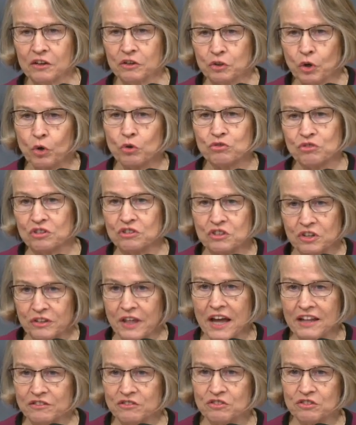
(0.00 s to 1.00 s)
goes into
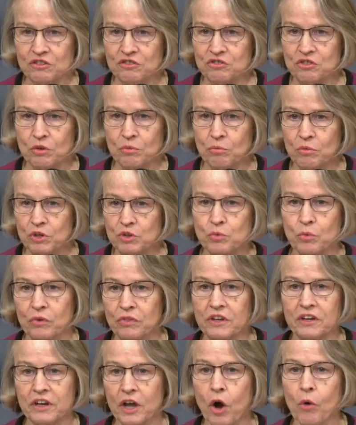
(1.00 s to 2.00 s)
that system, which will
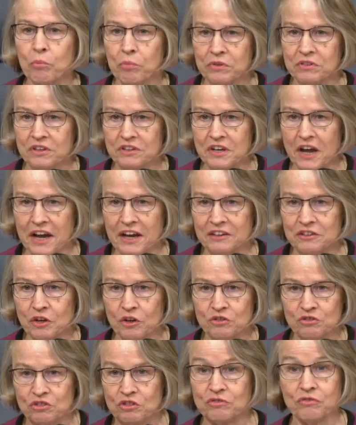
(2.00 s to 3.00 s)
then help with the
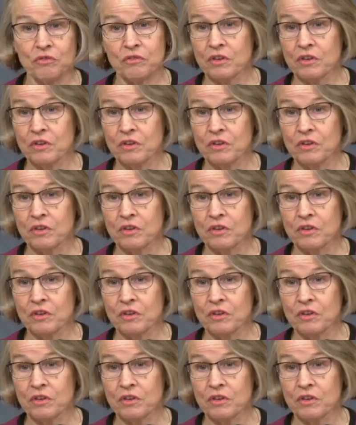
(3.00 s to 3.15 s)
diagnosis.